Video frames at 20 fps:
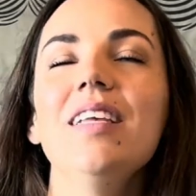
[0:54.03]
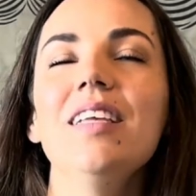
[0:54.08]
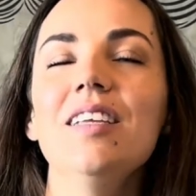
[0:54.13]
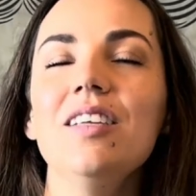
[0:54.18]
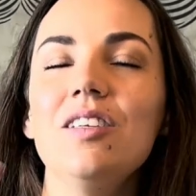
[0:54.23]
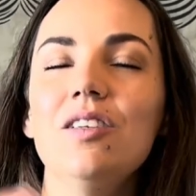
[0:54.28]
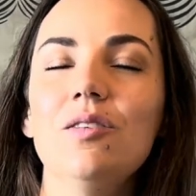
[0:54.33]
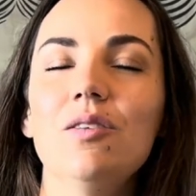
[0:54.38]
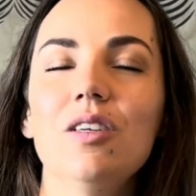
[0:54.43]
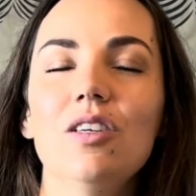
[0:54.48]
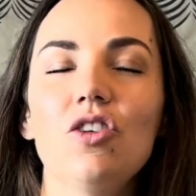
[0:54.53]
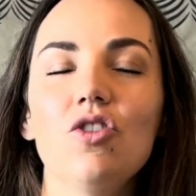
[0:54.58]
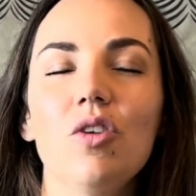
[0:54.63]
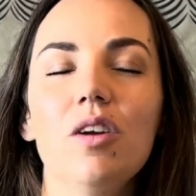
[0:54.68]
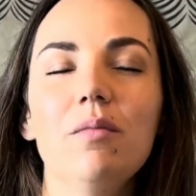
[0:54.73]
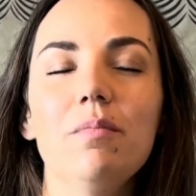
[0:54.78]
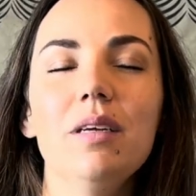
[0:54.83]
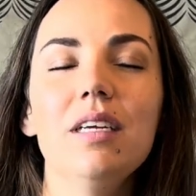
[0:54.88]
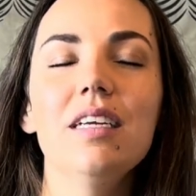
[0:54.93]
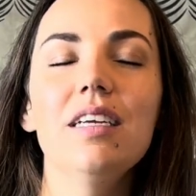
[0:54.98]
So you can
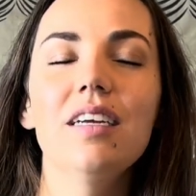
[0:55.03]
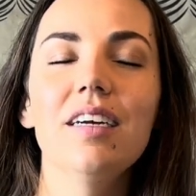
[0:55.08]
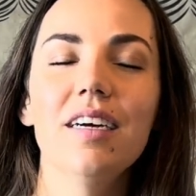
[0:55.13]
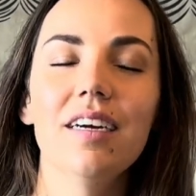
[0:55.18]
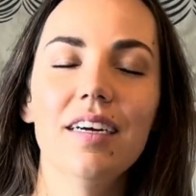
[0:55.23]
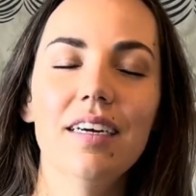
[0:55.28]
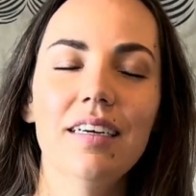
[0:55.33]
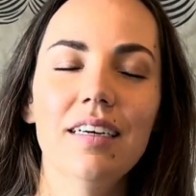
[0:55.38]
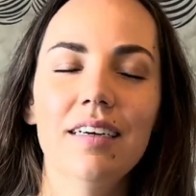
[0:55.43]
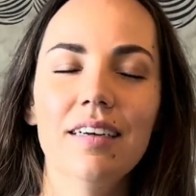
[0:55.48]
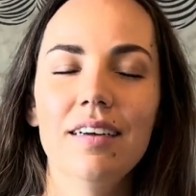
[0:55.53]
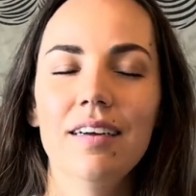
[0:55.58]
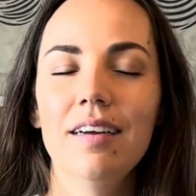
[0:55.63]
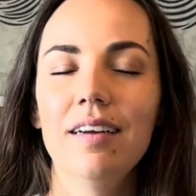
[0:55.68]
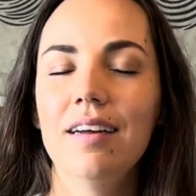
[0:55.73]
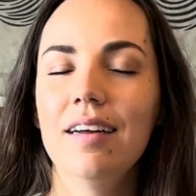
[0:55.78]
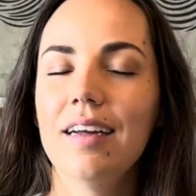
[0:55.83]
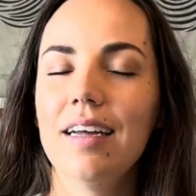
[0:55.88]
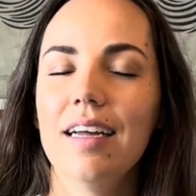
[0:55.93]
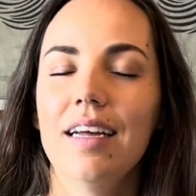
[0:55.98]
join me here,
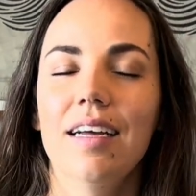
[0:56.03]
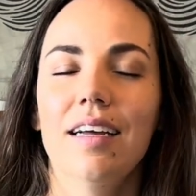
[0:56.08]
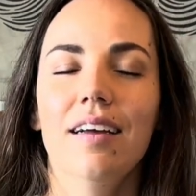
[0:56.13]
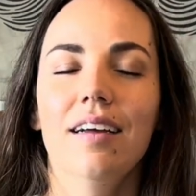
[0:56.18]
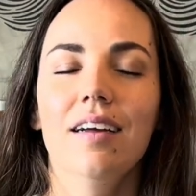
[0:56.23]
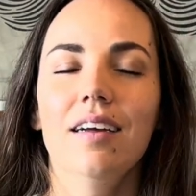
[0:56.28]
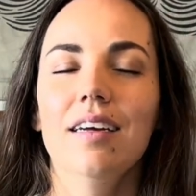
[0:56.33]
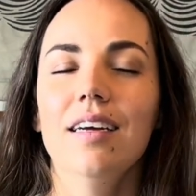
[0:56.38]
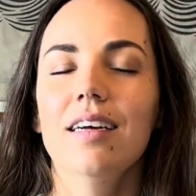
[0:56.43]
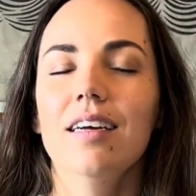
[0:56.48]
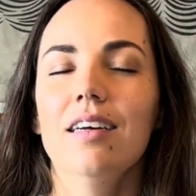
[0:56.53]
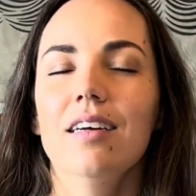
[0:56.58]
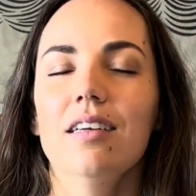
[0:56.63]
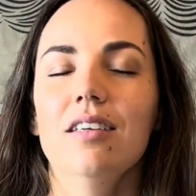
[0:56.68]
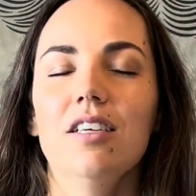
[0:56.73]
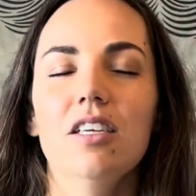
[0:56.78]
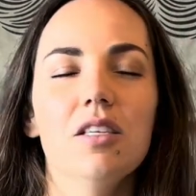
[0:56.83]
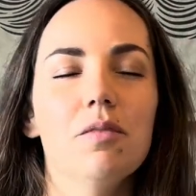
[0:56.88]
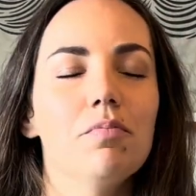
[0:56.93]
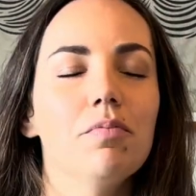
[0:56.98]

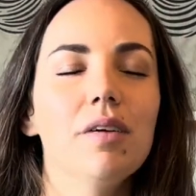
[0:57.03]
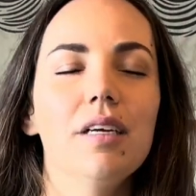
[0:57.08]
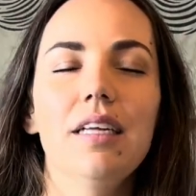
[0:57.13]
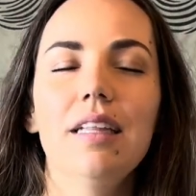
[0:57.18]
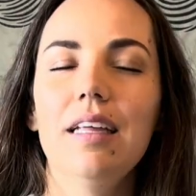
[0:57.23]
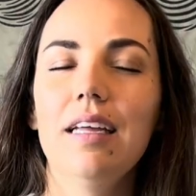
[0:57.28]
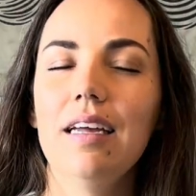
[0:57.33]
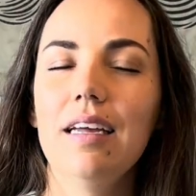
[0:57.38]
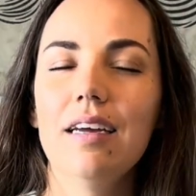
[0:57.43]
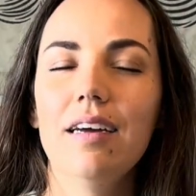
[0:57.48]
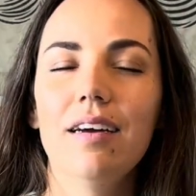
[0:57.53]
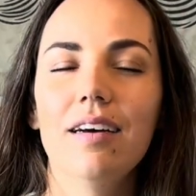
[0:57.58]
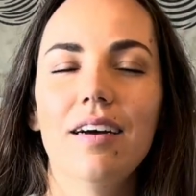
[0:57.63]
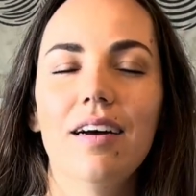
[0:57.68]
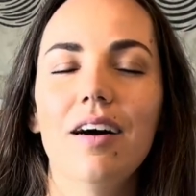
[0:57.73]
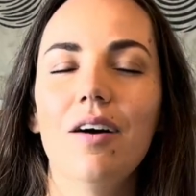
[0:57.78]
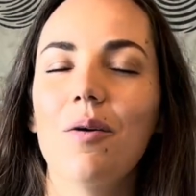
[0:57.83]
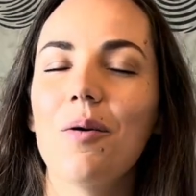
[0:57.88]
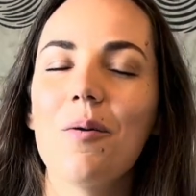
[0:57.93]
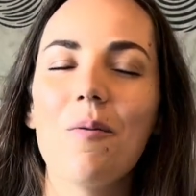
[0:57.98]
just breathing
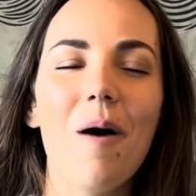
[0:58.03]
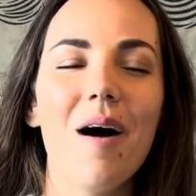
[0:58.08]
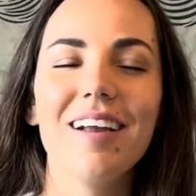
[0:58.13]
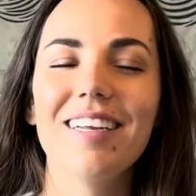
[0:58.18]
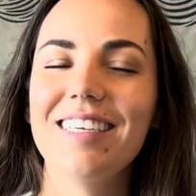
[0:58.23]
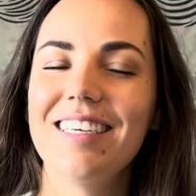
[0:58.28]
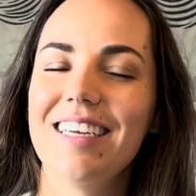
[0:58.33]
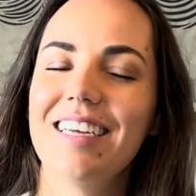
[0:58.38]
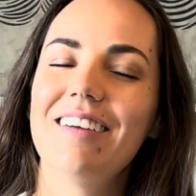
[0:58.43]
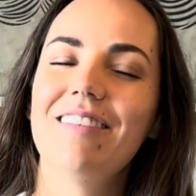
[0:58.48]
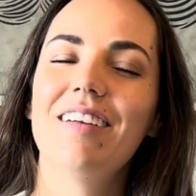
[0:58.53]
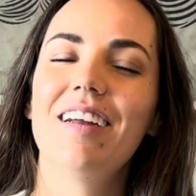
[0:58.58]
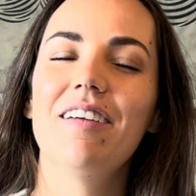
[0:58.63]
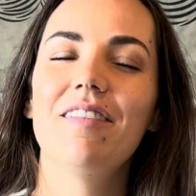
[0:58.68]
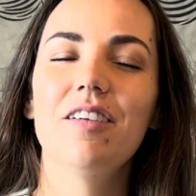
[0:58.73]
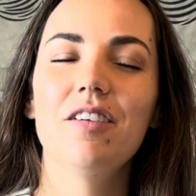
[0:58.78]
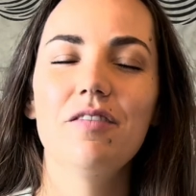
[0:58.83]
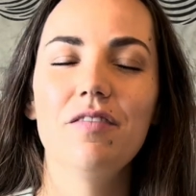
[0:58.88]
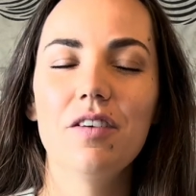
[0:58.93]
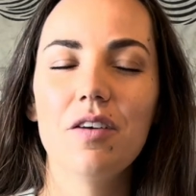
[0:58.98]
or watching, whatever
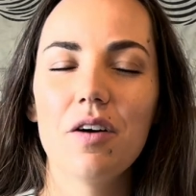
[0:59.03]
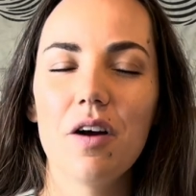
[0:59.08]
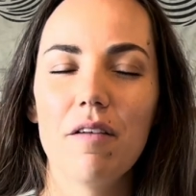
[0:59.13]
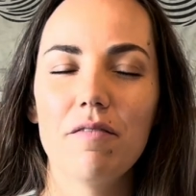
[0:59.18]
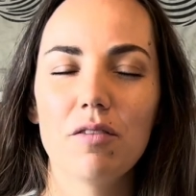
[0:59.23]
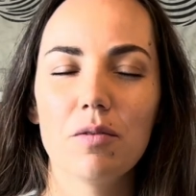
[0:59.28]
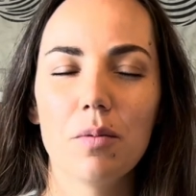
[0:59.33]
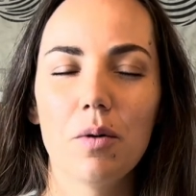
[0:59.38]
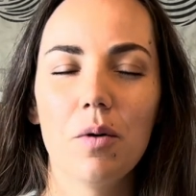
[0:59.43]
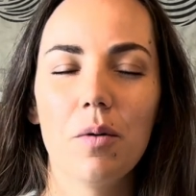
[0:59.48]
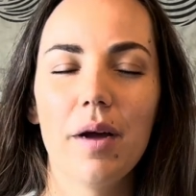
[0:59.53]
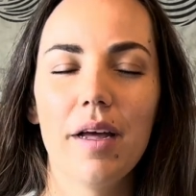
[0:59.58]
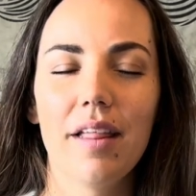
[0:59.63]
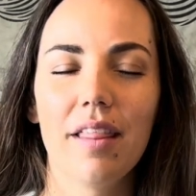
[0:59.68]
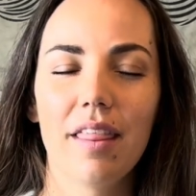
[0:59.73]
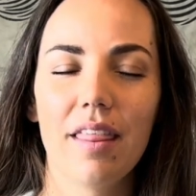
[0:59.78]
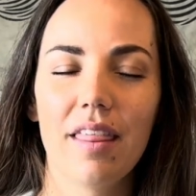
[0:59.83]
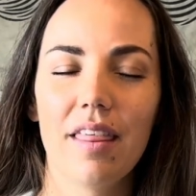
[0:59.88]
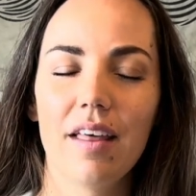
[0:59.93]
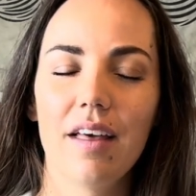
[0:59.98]
you feel comfortable with,
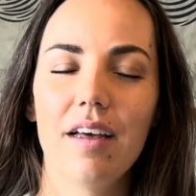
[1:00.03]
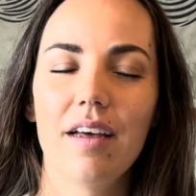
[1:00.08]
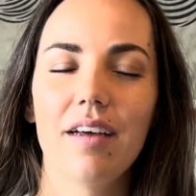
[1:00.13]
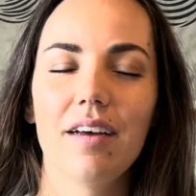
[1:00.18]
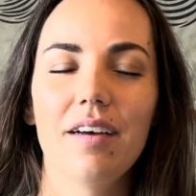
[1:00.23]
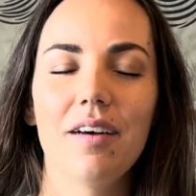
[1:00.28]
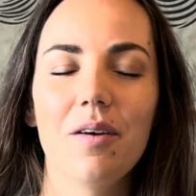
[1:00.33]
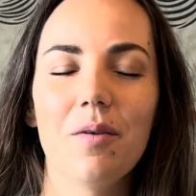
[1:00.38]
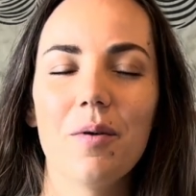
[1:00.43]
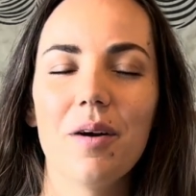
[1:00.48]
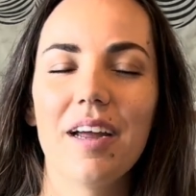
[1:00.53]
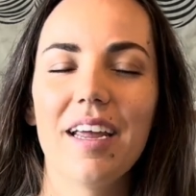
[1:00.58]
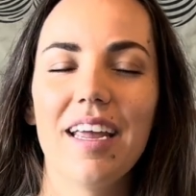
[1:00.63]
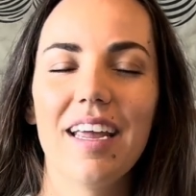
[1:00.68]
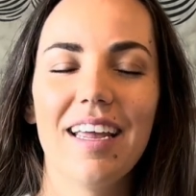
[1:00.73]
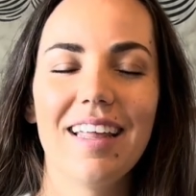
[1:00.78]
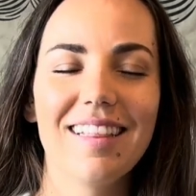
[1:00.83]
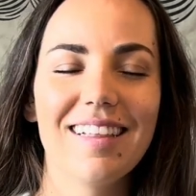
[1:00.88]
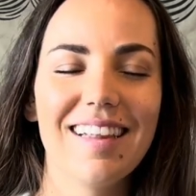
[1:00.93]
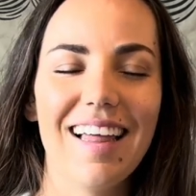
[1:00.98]
working
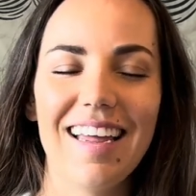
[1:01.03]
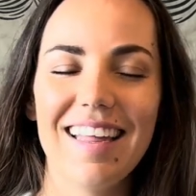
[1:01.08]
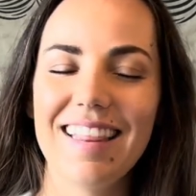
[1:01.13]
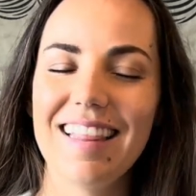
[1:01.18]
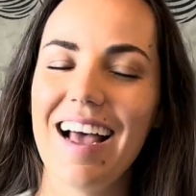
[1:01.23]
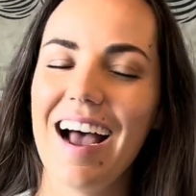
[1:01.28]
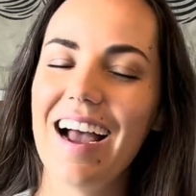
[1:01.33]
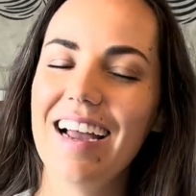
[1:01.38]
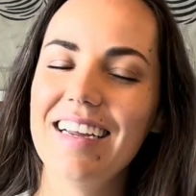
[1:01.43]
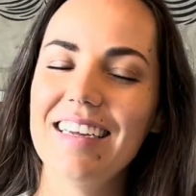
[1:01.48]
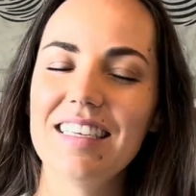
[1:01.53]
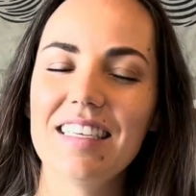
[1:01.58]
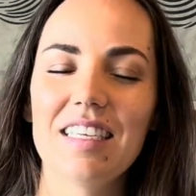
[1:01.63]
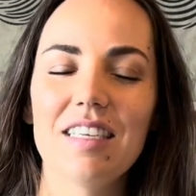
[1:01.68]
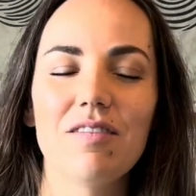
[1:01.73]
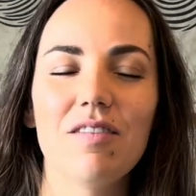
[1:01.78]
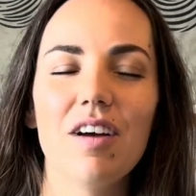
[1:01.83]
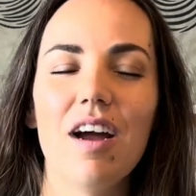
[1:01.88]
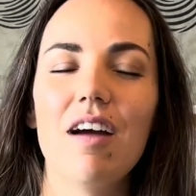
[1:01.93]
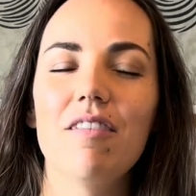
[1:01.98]
in the light and the highest
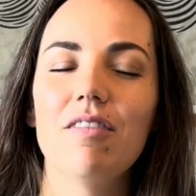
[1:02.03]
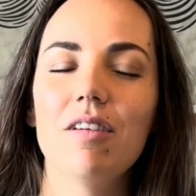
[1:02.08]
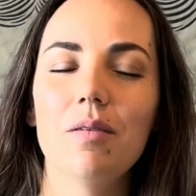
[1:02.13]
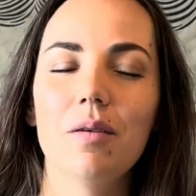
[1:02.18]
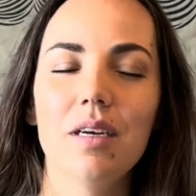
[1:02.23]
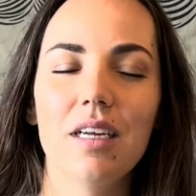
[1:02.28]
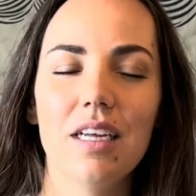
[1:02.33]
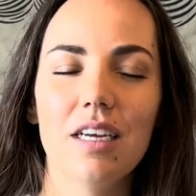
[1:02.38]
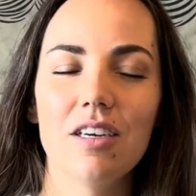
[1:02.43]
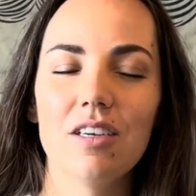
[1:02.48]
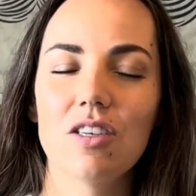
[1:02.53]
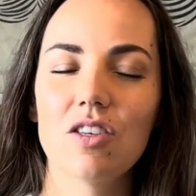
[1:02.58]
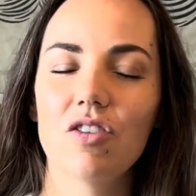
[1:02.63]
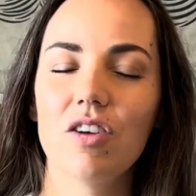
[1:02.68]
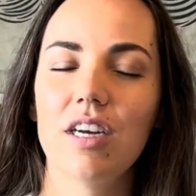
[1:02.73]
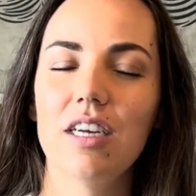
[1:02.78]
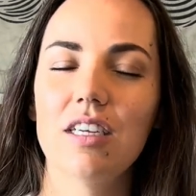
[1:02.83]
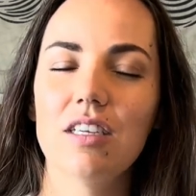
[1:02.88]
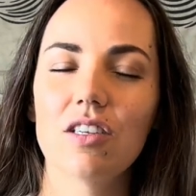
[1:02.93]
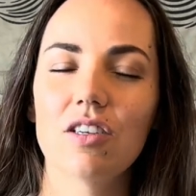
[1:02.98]
for everyone here's
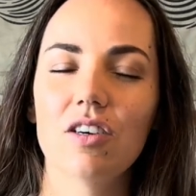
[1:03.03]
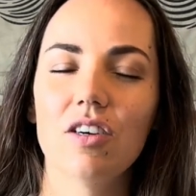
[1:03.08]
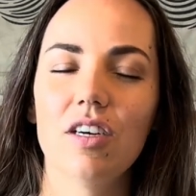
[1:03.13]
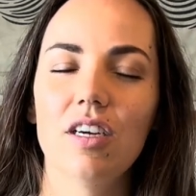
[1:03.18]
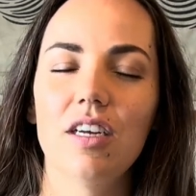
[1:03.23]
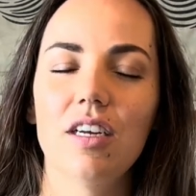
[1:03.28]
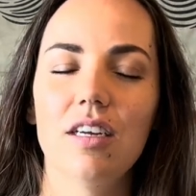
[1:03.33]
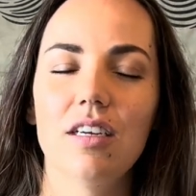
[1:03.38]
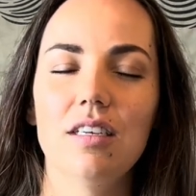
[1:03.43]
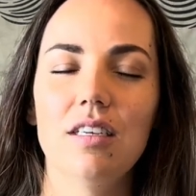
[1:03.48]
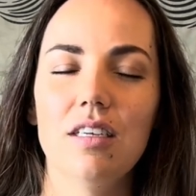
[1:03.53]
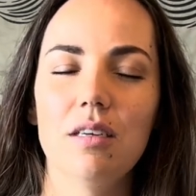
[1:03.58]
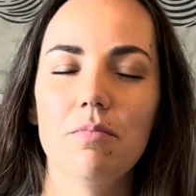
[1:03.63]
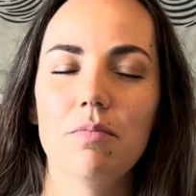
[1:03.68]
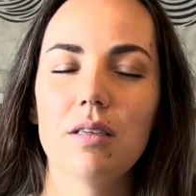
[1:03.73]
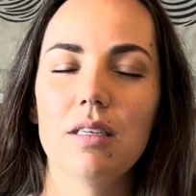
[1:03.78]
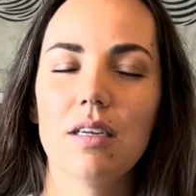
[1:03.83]
greatest good and deepest